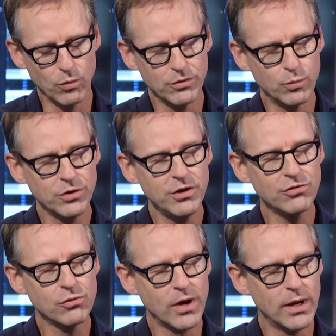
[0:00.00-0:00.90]
What
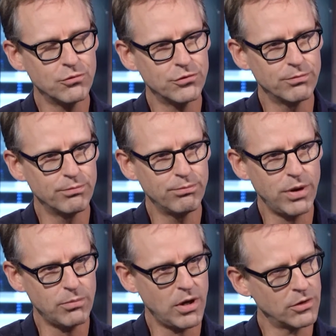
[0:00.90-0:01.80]
describes
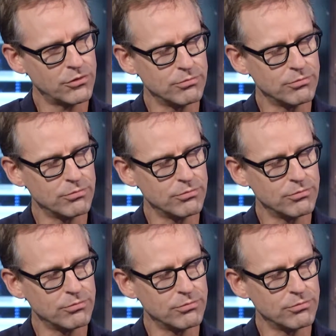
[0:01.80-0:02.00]
Bob Hunter